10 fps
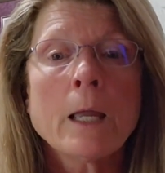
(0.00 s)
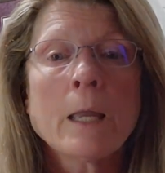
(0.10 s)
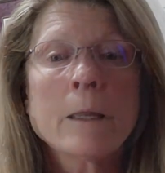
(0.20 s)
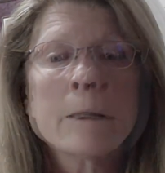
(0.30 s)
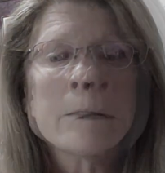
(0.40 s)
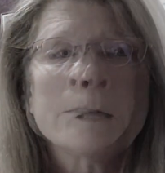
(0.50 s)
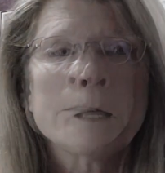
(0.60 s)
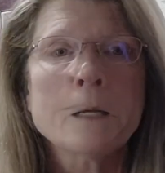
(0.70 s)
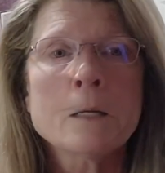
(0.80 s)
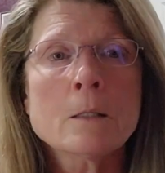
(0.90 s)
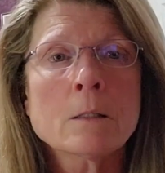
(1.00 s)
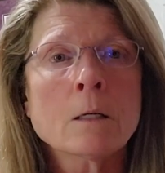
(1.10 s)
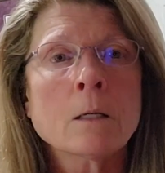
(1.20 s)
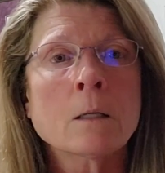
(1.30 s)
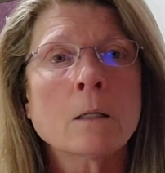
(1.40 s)
And like I
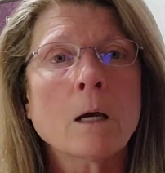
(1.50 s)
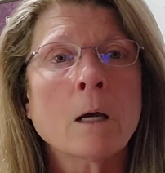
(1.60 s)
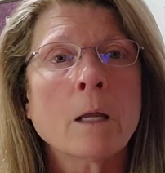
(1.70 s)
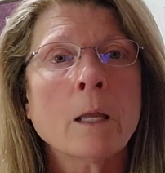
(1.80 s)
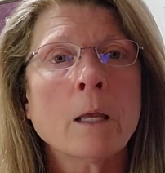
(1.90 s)
said, I